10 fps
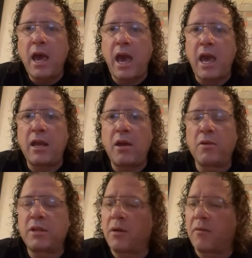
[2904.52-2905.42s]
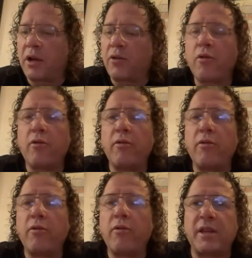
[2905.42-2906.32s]
and he was a recruit
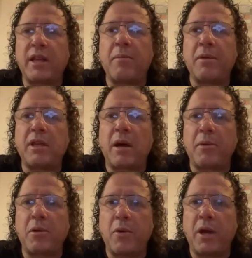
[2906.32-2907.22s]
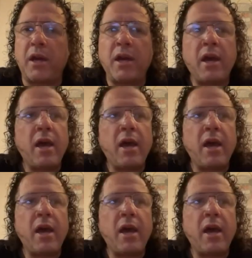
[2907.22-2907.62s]
for the WWE,